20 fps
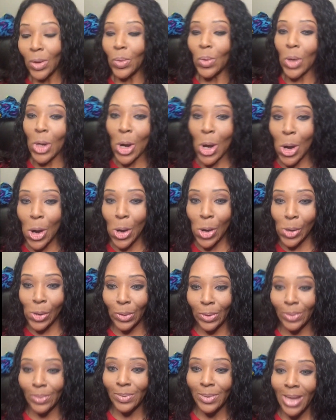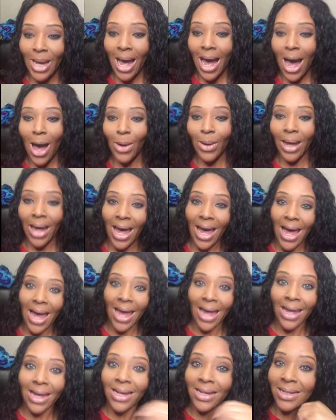Woo.
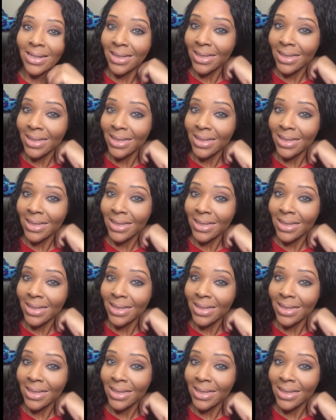Okay.